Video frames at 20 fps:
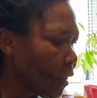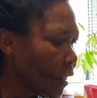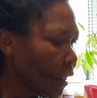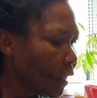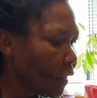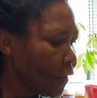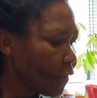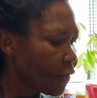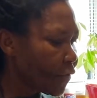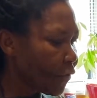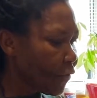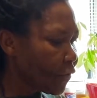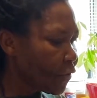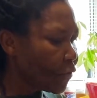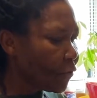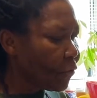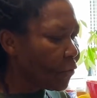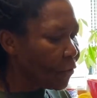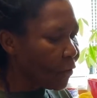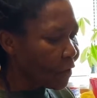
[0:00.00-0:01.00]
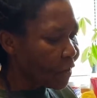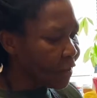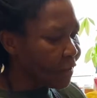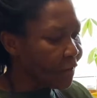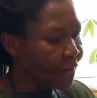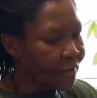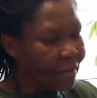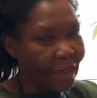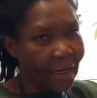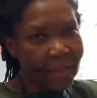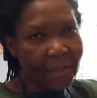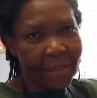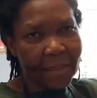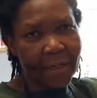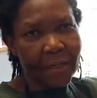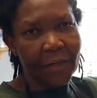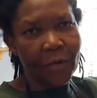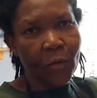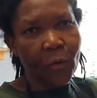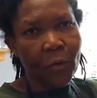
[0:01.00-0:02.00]
the sauce cook until you start
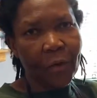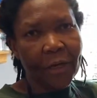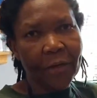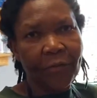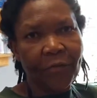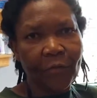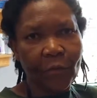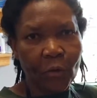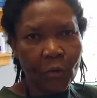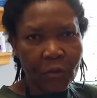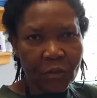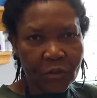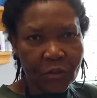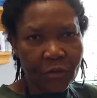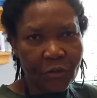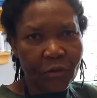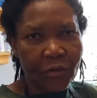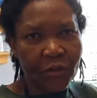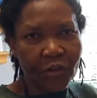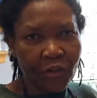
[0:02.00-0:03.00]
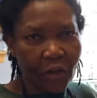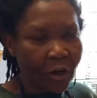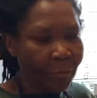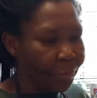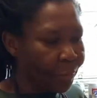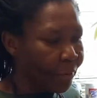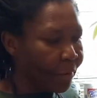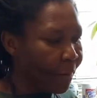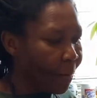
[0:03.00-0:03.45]
seeing the oil float on top.